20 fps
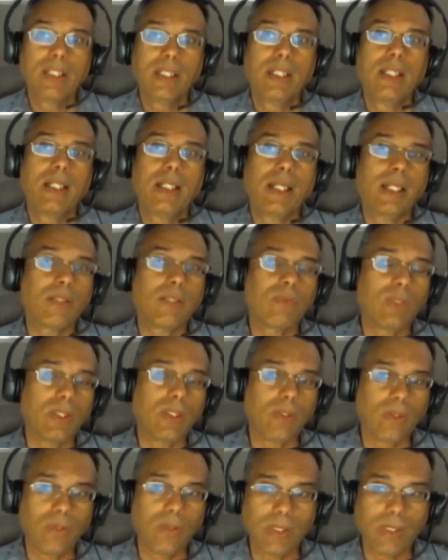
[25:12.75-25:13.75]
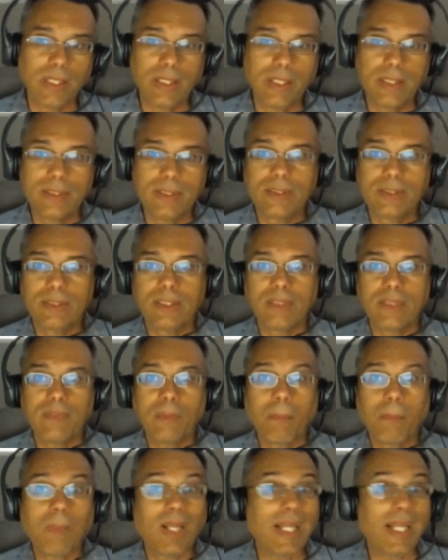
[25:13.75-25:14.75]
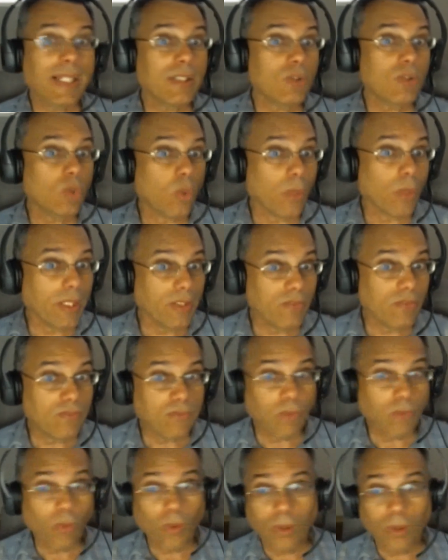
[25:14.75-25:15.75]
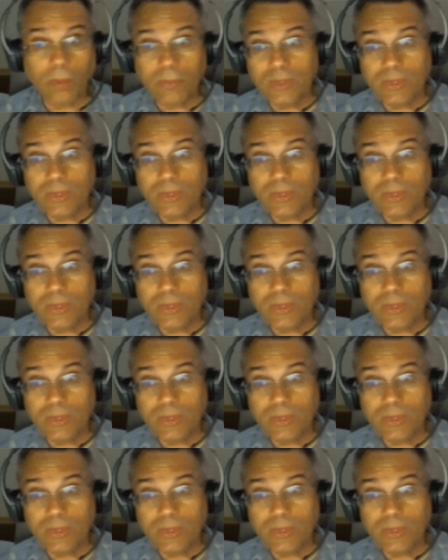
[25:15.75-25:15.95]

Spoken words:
aqualoids, even plantoid forms